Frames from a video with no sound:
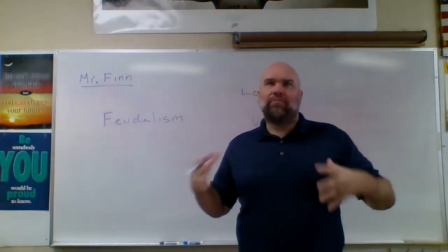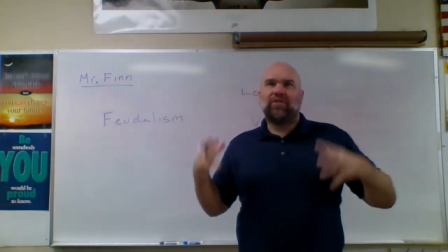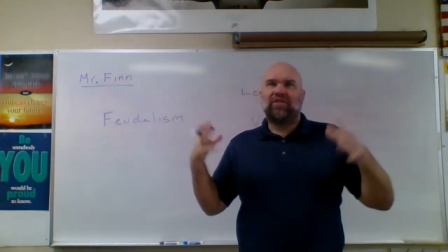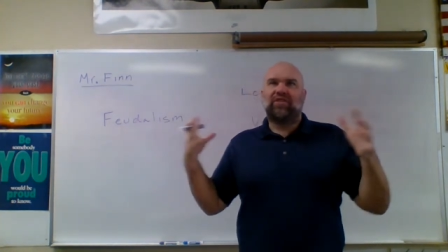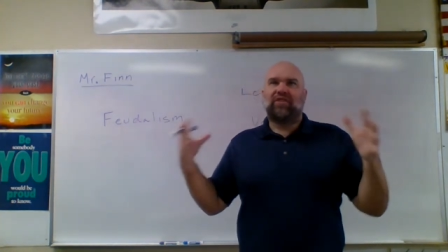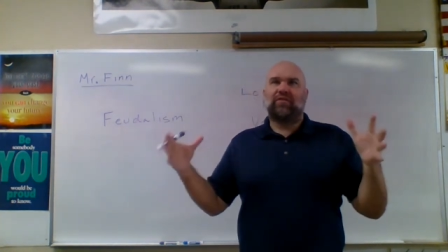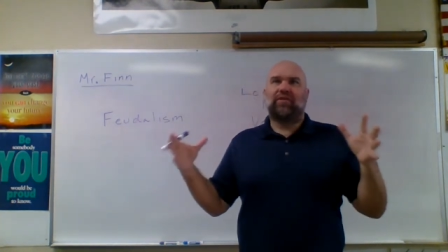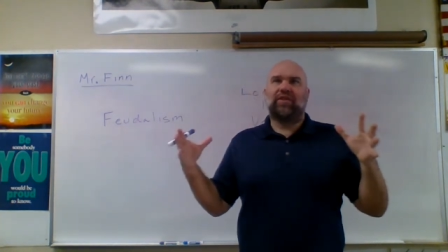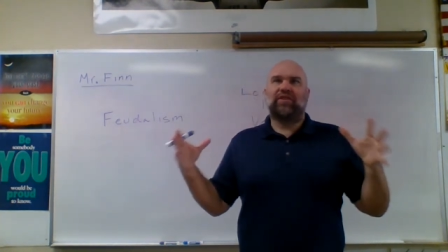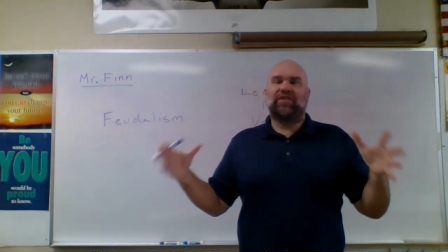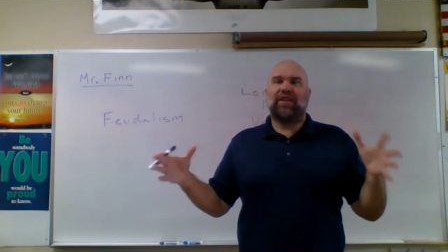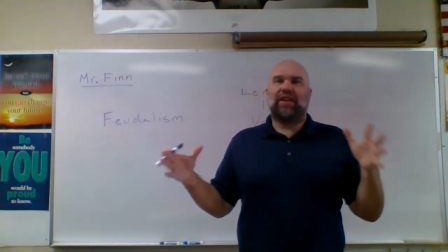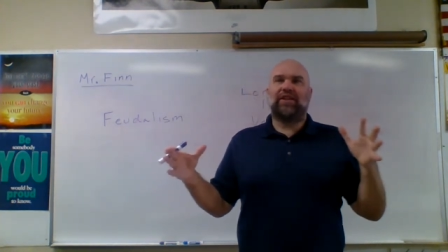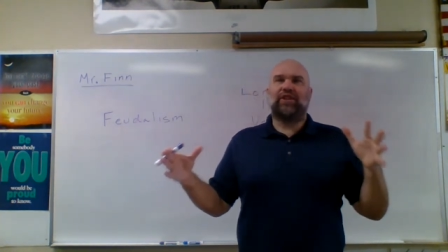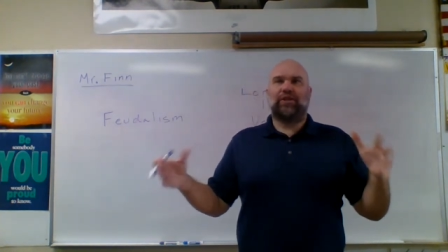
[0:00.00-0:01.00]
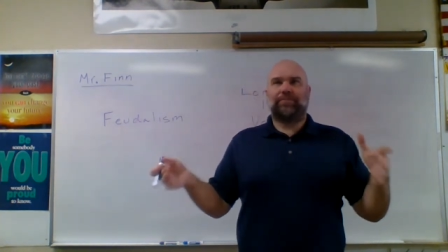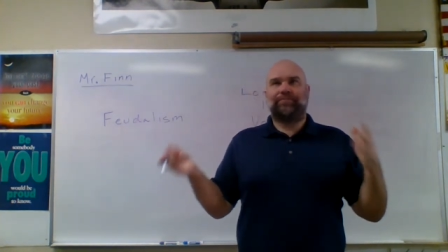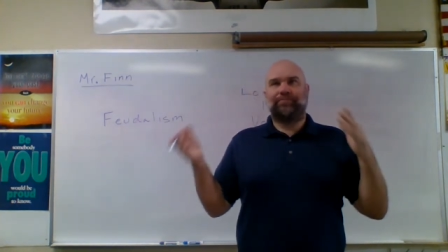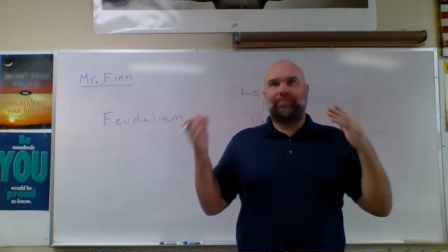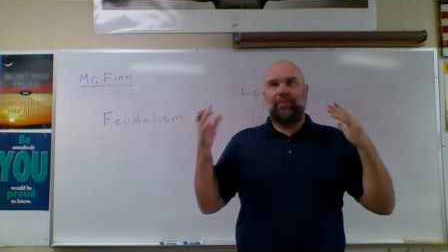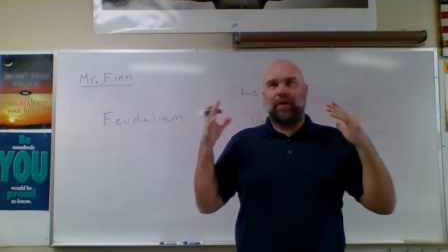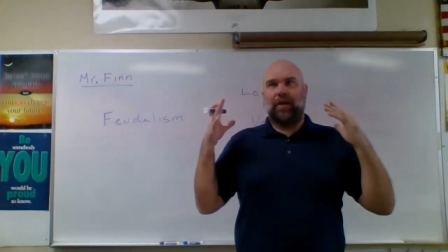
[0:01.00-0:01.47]
civilization
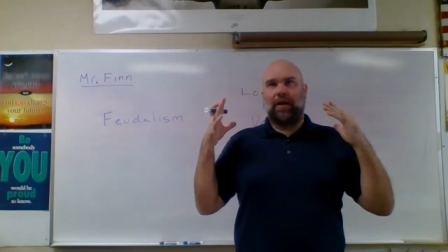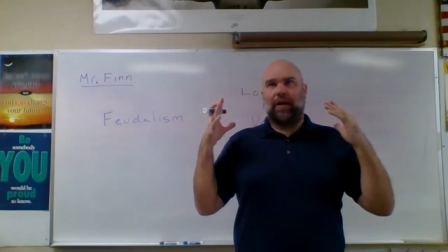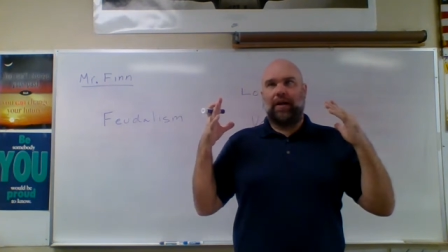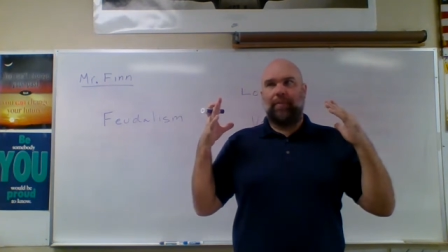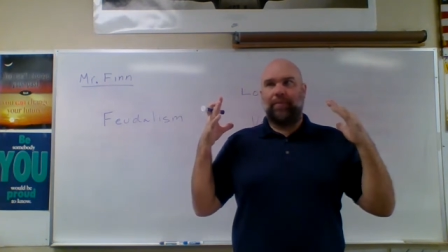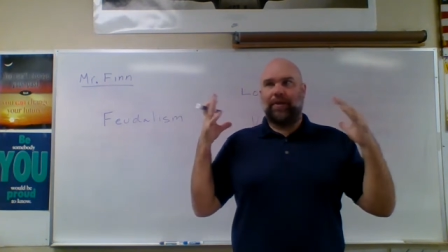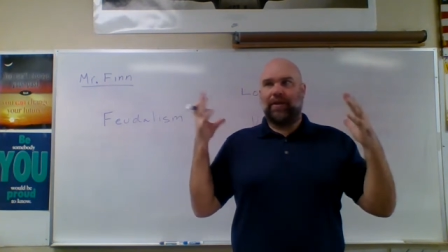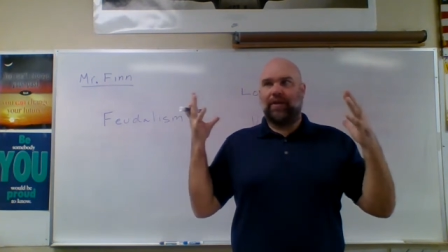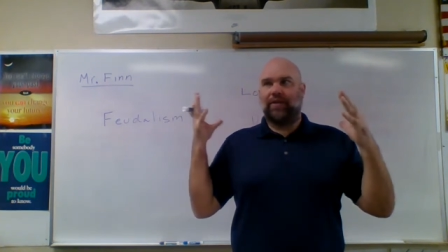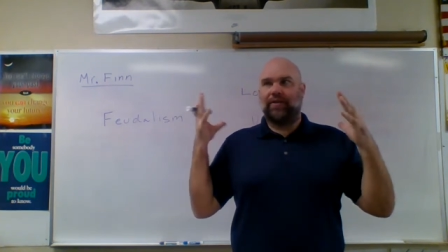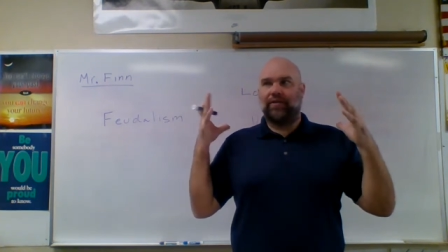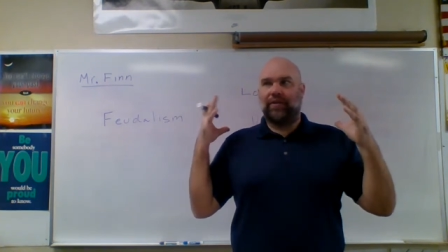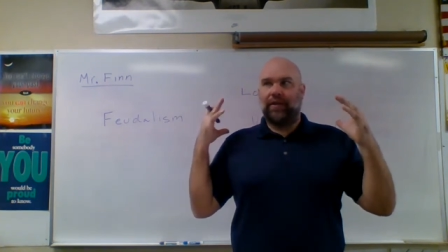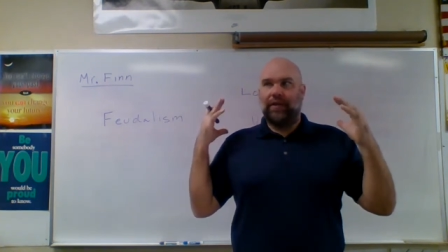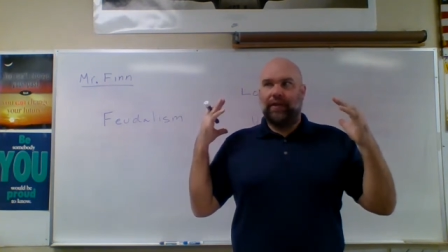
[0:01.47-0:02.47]
uh, because